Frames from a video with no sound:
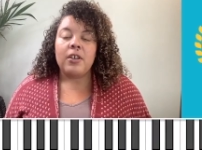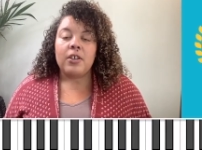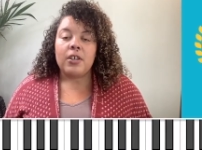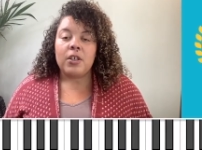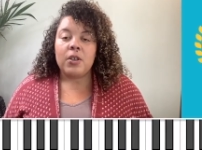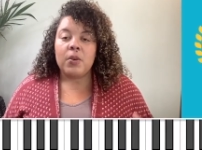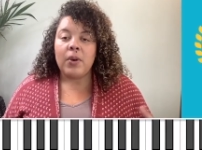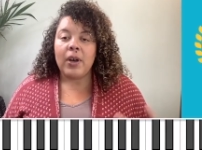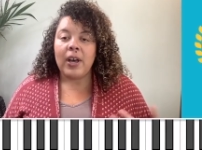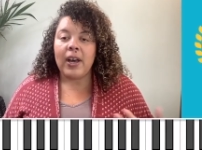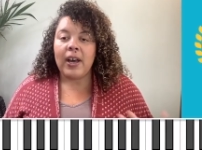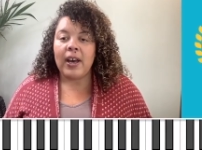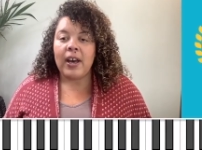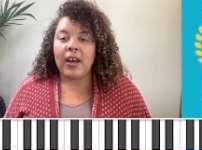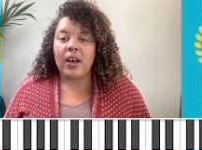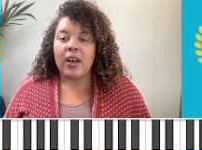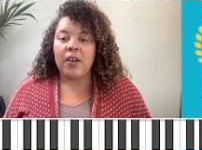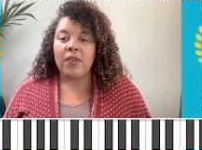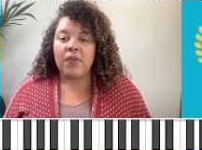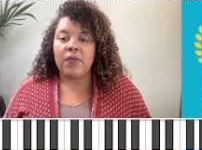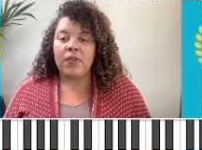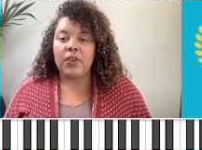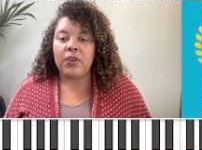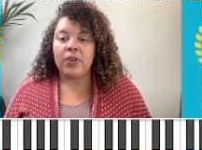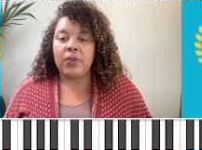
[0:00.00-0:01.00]
You
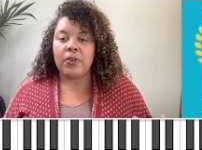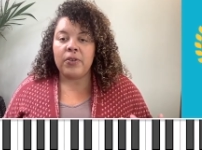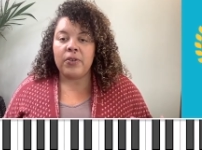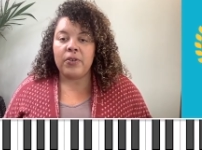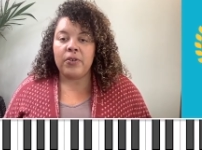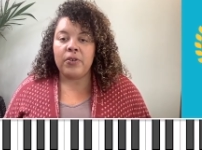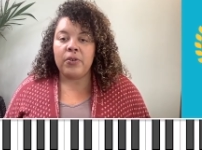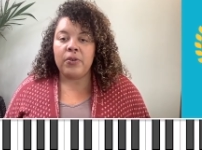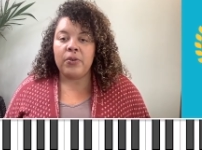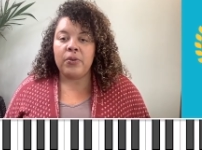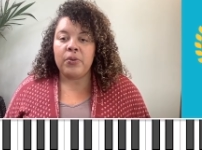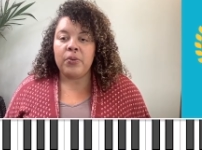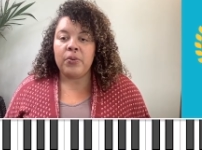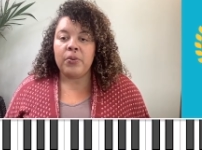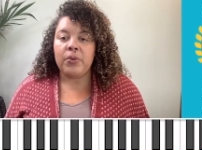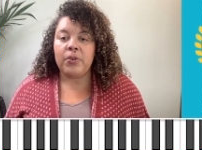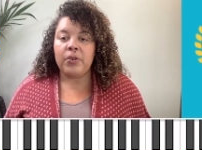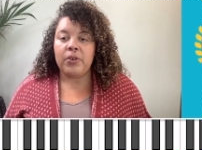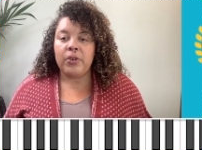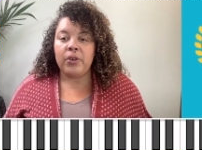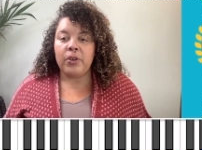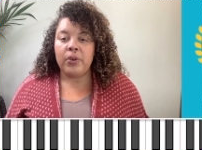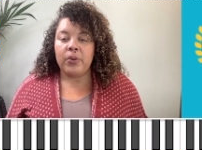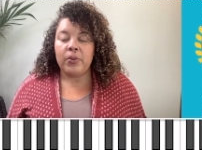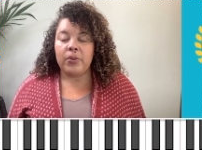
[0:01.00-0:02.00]
have your new
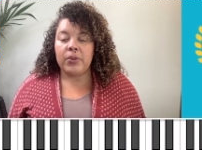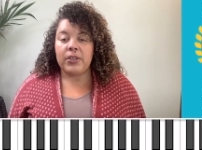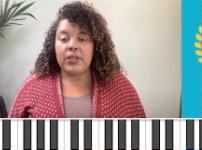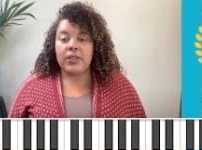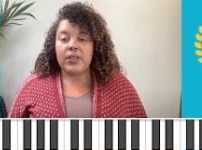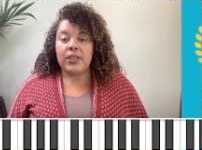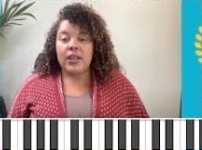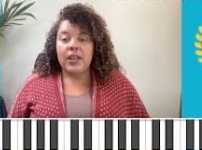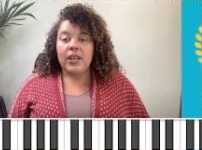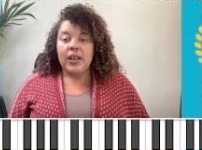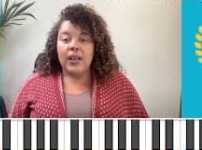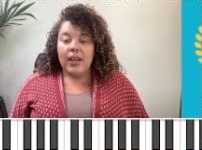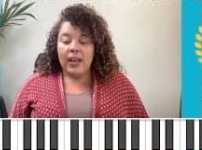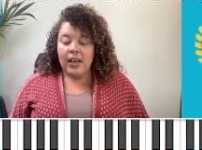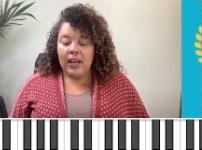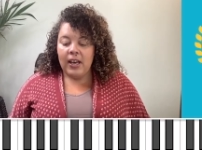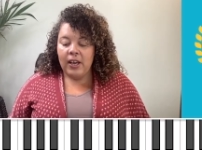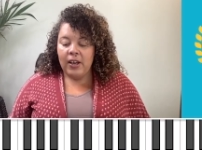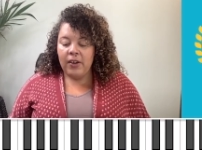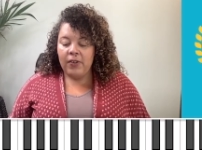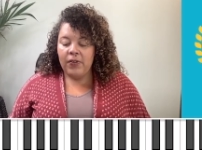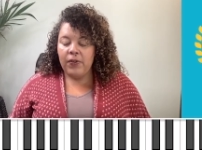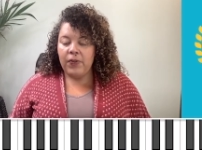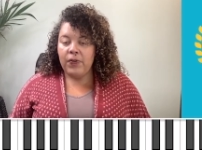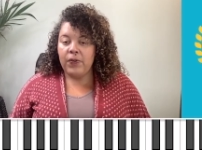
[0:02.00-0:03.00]
notes,
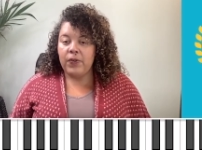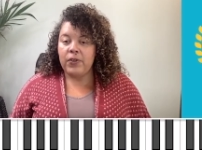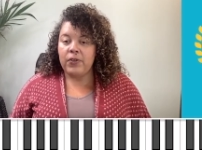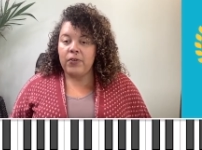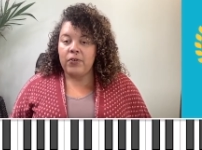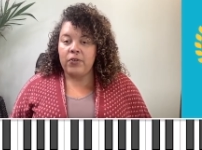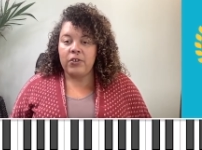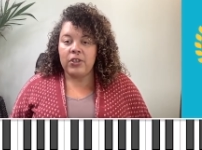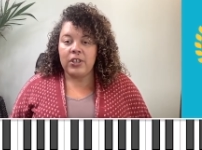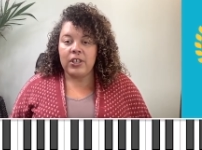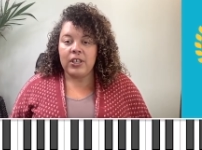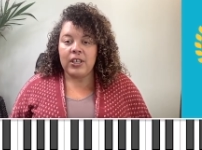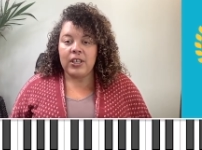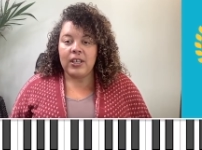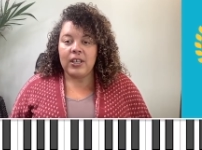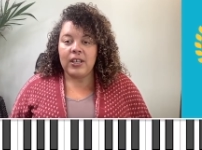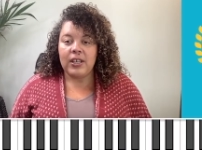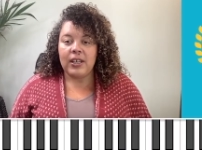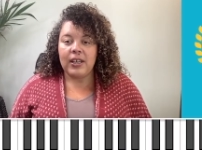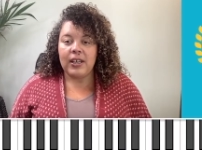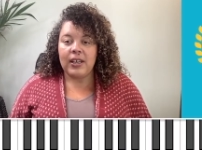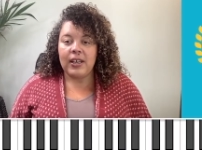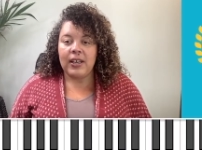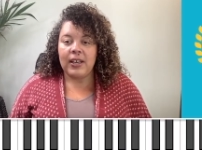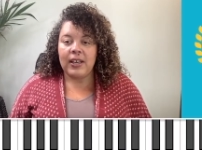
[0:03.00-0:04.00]
F, G,
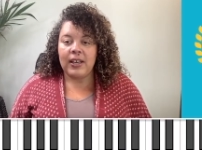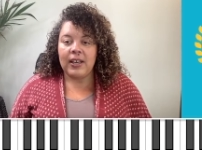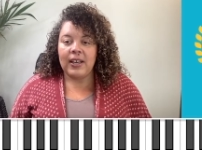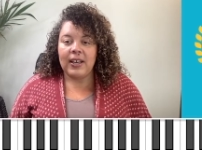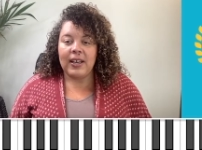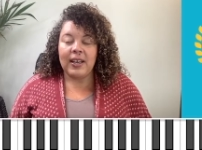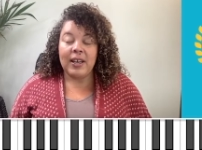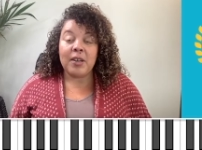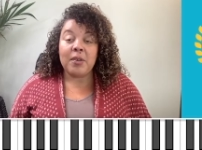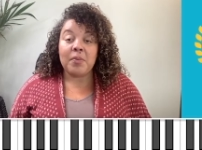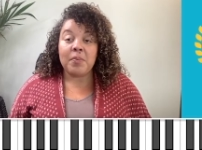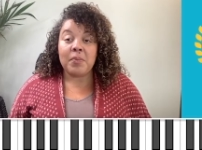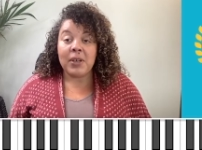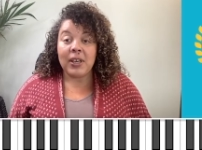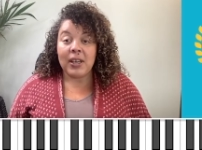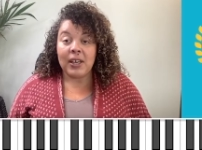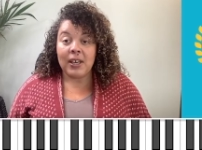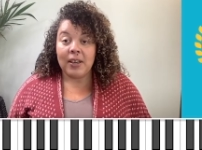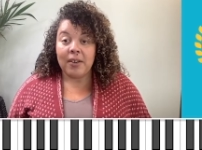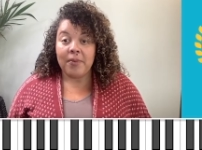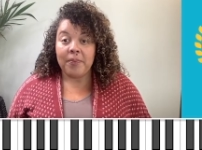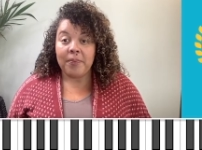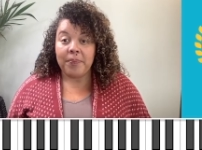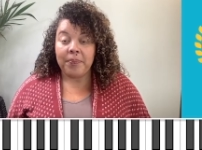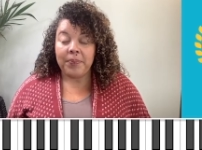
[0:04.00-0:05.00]
A, and
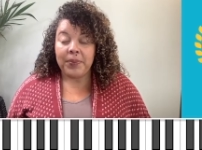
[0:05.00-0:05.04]
B.